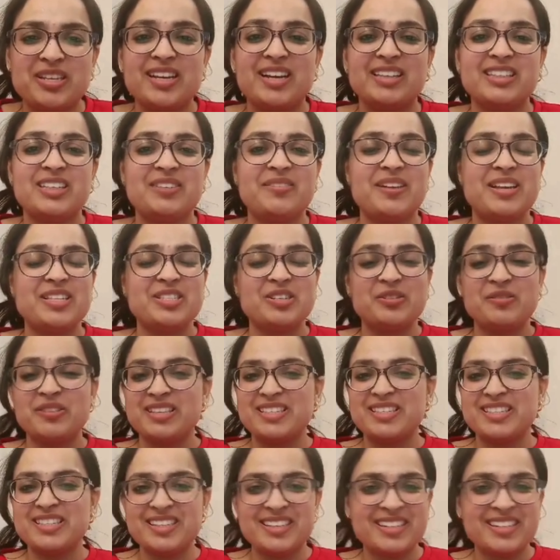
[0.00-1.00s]
otherwise you will
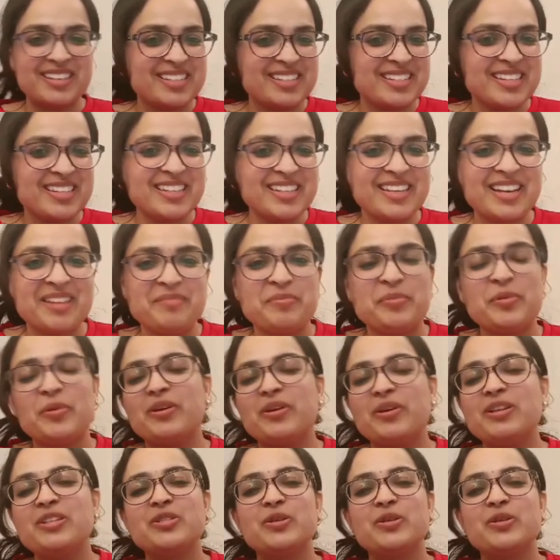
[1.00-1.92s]
seriously get bored.